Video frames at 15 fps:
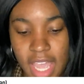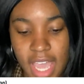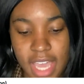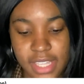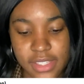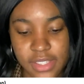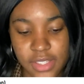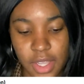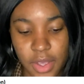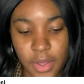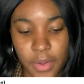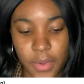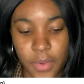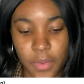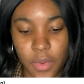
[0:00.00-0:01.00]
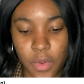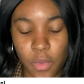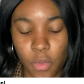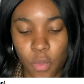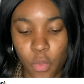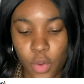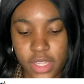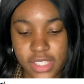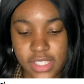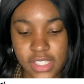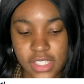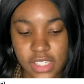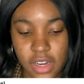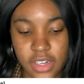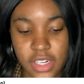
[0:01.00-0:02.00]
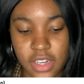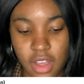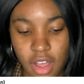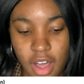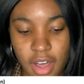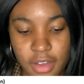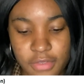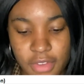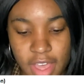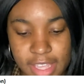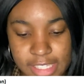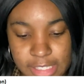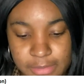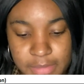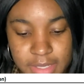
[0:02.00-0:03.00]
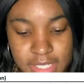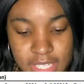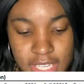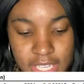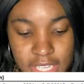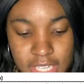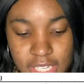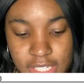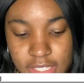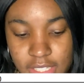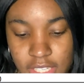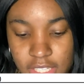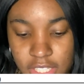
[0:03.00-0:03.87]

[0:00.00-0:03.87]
And so what started off as being